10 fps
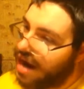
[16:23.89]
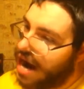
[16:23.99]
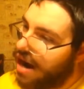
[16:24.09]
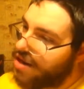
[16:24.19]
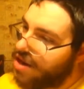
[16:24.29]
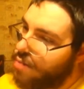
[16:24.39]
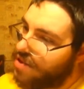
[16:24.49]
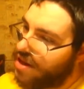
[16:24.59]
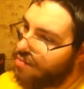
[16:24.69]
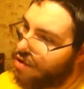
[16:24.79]
I just hope
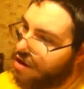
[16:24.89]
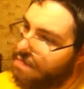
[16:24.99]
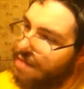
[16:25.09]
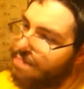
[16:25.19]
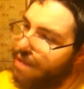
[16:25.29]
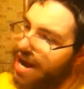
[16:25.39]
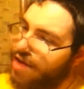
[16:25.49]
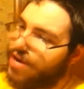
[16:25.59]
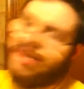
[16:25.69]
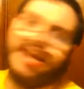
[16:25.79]
this ain't running my
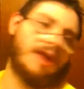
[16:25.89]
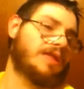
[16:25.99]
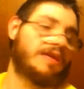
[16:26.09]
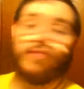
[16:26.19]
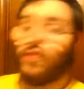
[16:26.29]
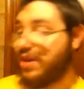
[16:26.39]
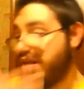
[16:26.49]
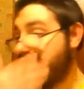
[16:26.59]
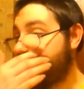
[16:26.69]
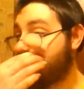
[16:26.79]
battery down, because I'm going to
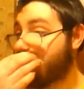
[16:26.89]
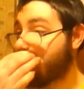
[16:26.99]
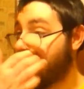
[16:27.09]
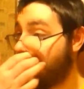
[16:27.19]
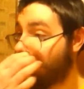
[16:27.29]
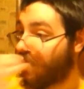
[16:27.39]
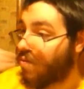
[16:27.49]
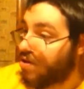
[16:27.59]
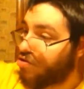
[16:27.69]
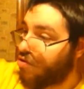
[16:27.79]
need this battery in
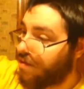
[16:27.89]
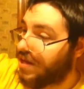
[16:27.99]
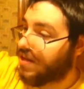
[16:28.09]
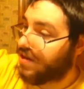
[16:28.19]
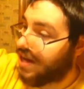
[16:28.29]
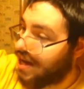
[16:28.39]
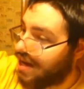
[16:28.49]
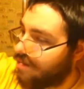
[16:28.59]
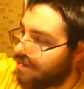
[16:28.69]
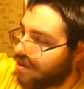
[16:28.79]
order to show off the other
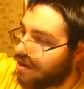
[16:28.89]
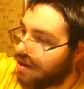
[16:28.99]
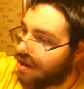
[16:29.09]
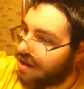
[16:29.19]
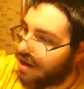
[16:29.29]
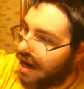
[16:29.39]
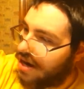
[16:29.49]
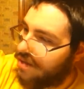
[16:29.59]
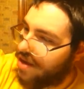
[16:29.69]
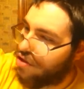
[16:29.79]
games. I
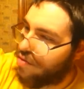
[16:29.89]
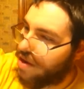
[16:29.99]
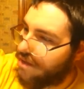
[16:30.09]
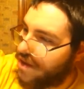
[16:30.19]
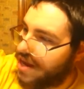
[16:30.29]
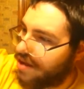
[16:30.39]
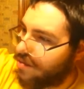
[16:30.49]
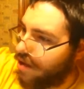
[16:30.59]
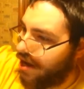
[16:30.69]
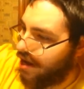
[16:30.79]
know I ain't showing off
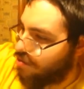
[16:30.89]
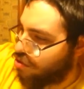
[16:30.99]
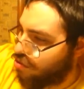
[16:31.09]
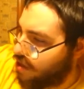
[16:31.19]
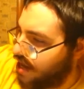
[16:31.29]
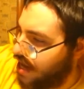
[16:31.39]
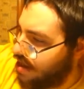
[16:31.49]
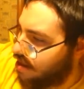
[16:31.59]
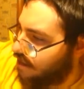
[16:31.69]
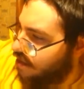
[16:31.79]
anything right now, I'm just trying to get
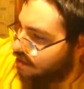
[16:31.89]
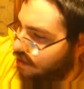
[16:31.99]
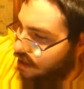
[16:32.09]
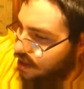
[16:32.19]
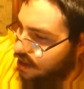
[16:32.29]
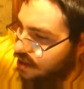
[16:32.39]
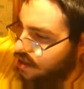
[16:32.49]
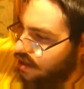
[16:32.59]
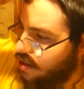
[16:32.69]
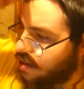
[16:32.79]
stuff unlocked.
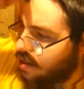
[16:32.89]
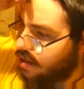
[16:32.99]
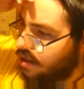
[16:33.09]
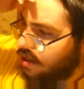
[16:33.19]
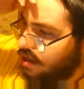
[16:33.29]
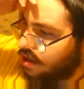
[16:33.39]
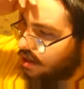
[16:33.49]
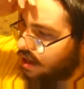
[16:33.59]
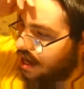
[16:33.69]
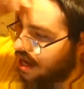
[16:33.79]

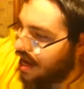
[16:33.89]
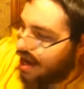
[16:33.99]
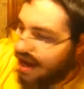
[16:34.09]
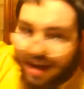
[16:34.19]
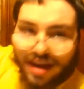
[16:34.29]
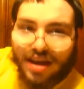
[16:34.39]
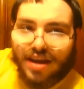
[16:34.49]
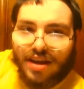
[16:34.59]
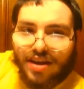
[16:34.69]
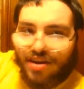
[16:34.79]

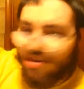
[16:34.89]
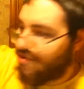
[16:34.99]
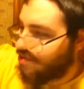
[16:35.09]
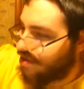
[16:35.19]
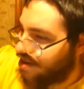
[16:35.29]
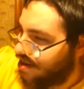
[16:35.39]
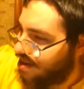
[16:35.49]
Ew!